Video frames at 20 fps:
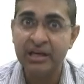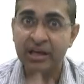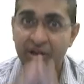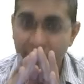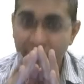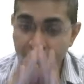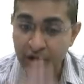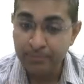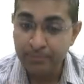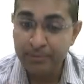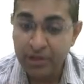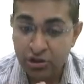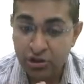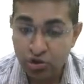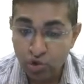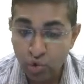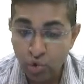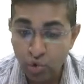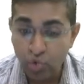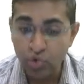will be
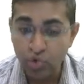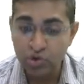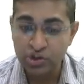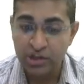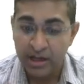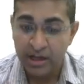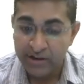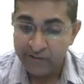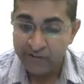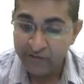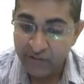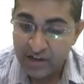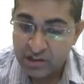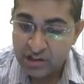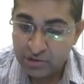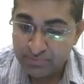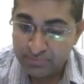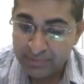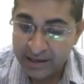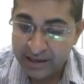used
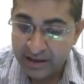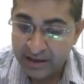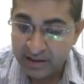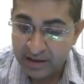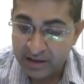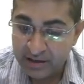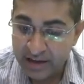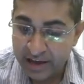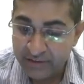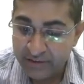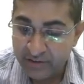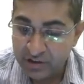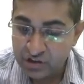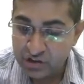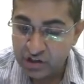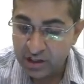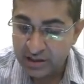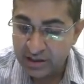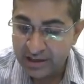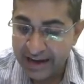first making the
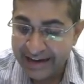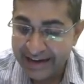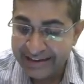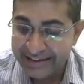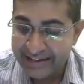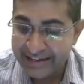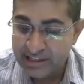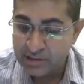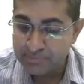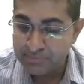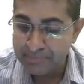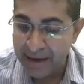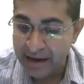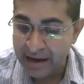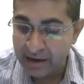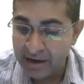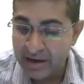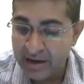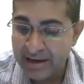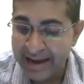divergent light rays
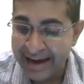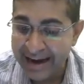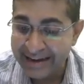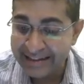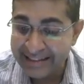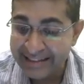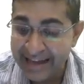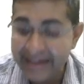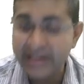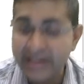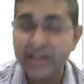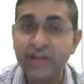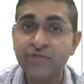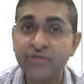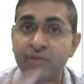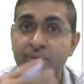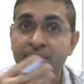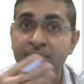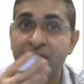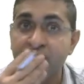parallel, and then it
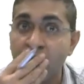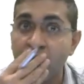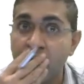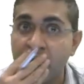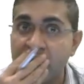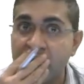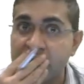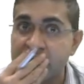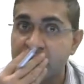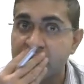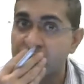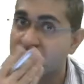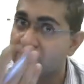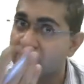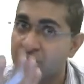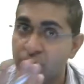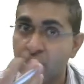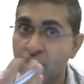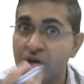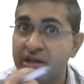will be focused, so it
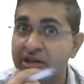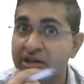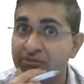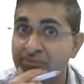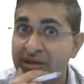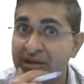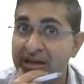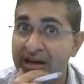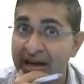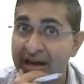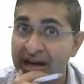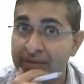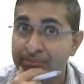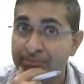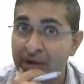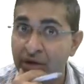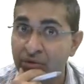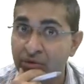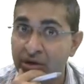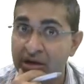will not give me correct
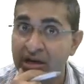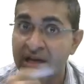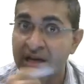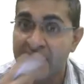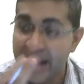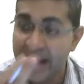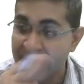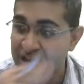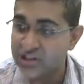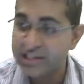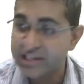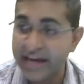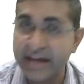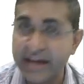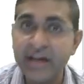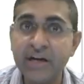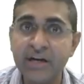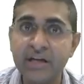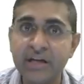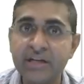power. And
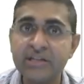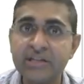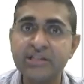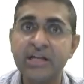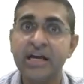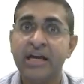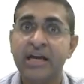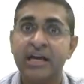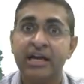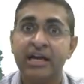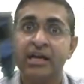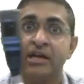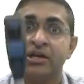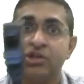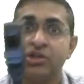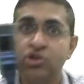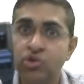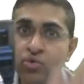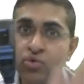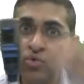second is,
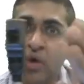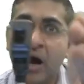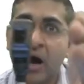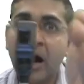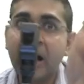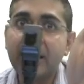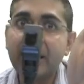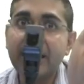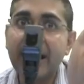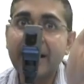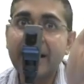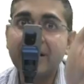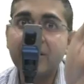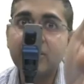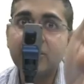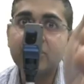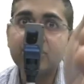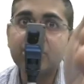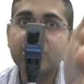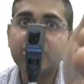you are at a
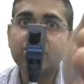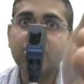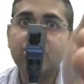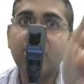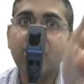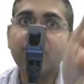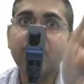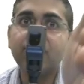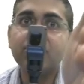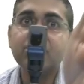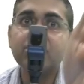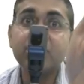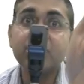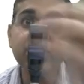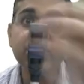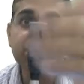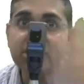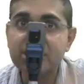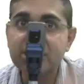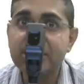distance of
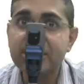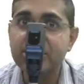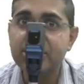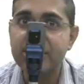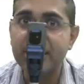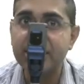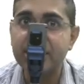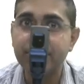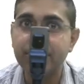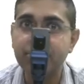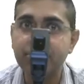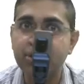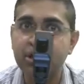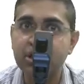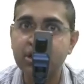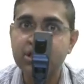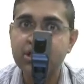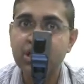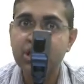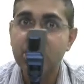66
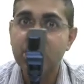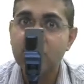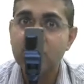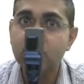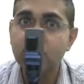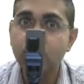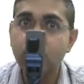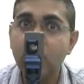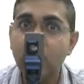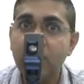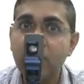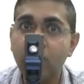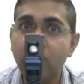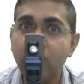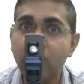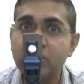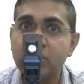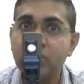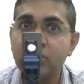centimeters, so you are watching